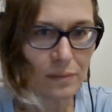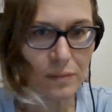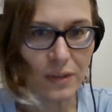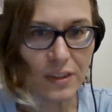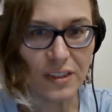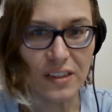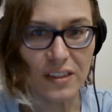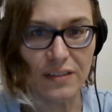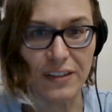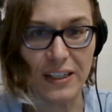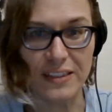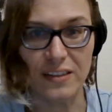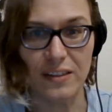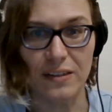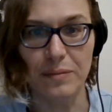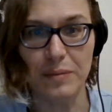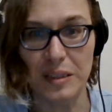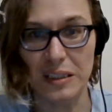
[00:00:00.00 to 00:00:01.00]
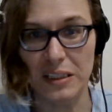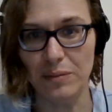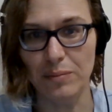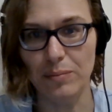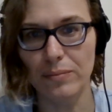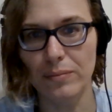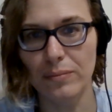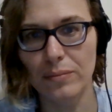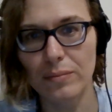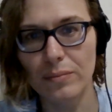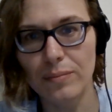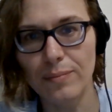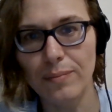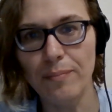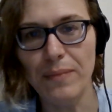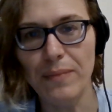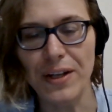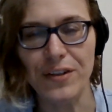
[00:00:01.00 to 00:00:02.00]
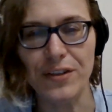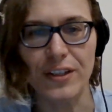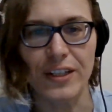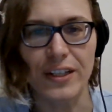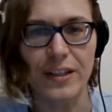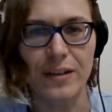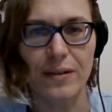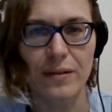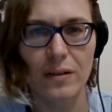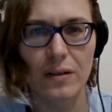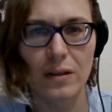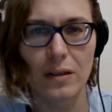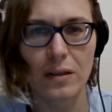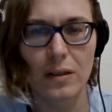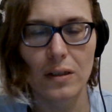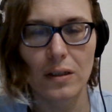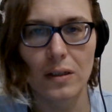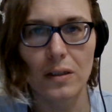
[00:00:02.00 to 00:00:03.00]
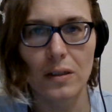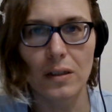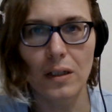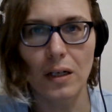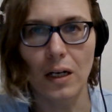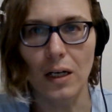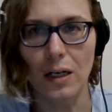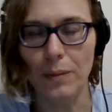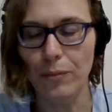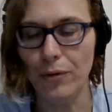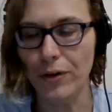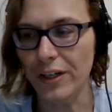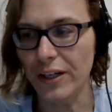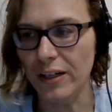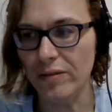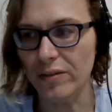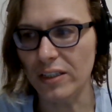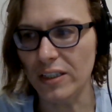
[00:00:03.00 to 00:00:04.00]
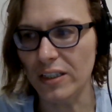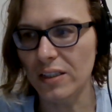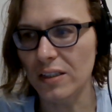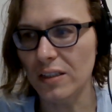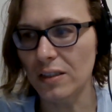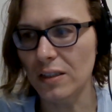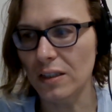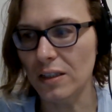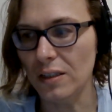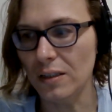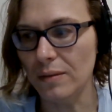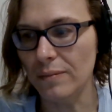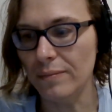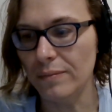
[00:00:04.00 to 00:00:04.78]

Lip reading: This has affected me mentally pretty heavily. I